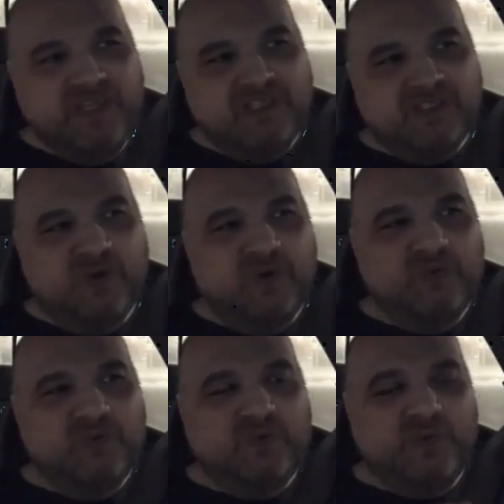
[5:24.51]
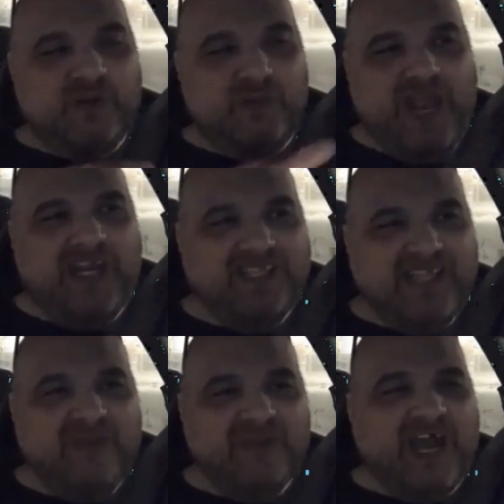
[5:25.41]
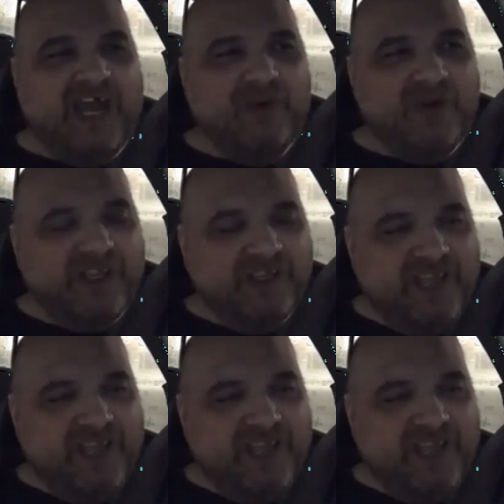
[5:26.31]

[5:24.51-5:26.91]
so we're, we're heading down the highway